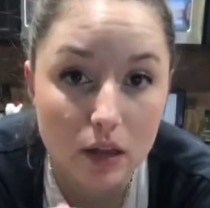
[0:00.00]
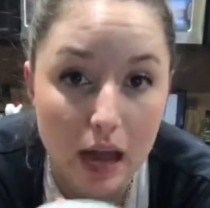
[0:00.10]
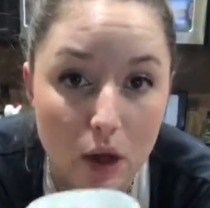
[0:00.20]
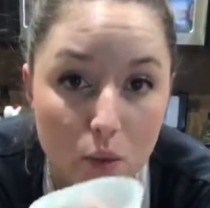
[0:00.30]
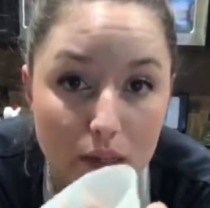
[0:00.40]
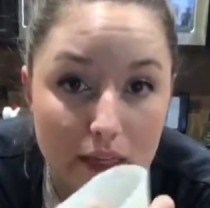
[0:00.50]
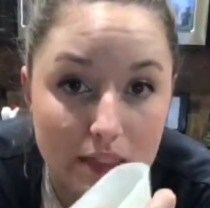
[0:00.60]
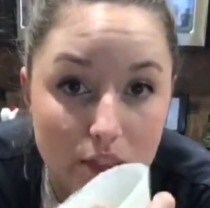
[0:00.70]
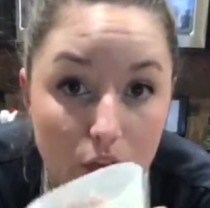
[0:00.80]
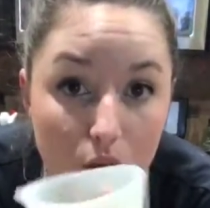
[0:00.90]
how I want
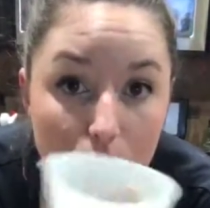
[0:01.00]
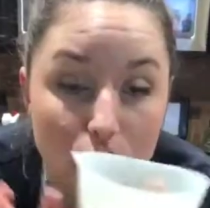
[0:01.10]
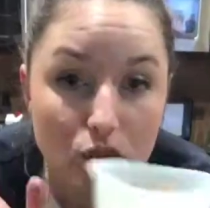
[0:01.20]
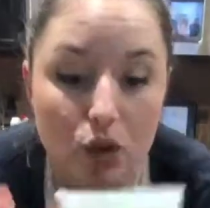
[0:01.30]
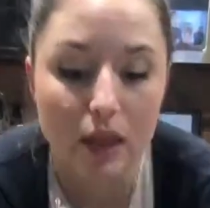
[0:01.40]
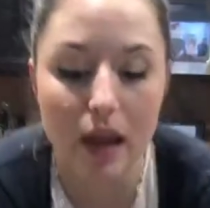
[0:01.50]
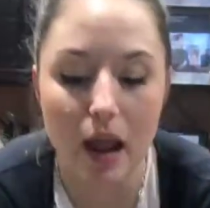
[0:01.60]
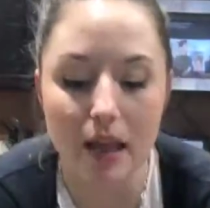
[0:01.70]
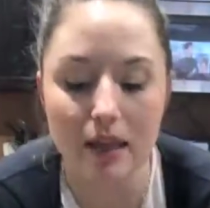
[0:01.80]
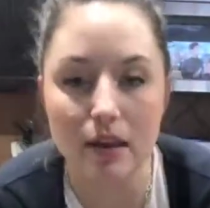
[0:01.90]
it to go so that
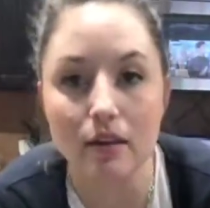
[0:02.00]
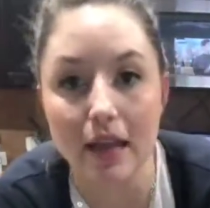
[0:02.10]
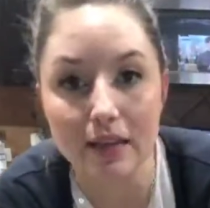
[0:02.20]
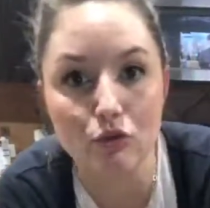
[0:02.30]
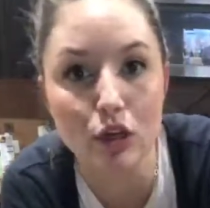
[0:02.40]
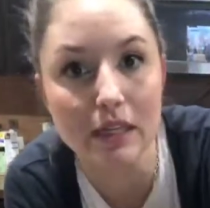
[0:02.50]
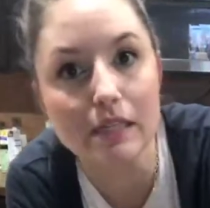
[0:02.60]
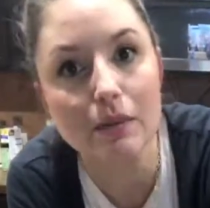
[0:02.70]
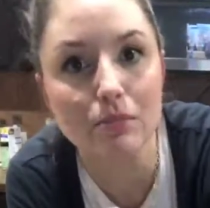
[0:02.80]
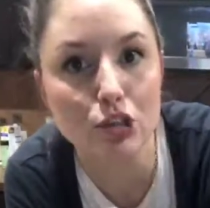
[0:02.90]
I can like really
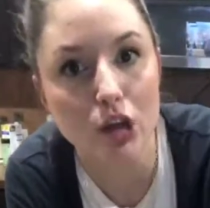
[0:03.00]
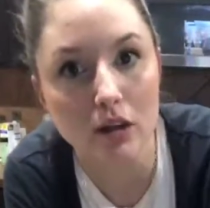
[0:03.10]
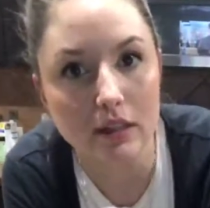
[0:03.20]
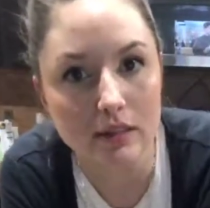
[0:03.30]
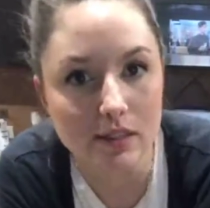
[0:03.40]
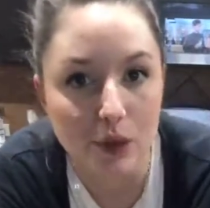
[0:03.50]
dip the chocolate.